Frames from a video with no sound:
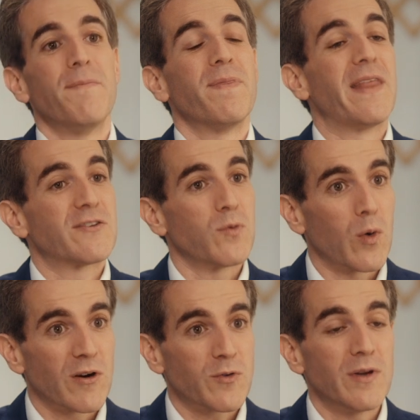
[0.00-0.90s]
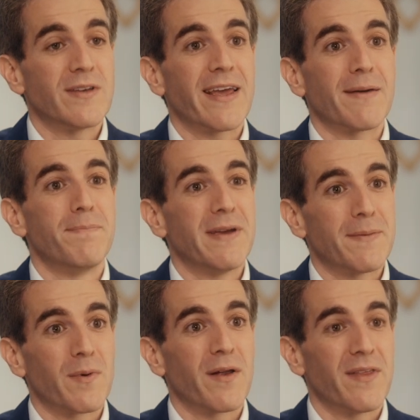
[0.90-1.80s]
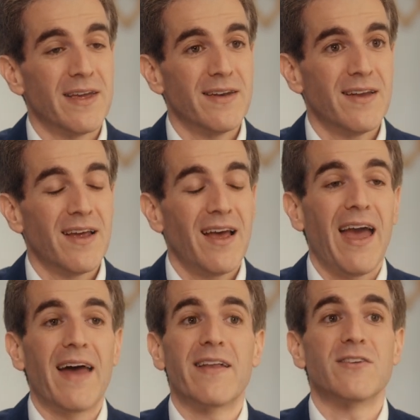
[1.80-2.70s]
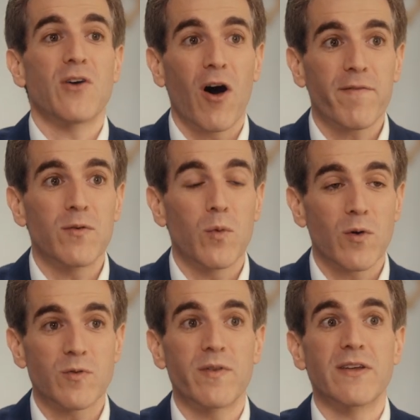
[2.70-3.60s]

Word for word: that's worse when you take a big breath in, and that is often worse with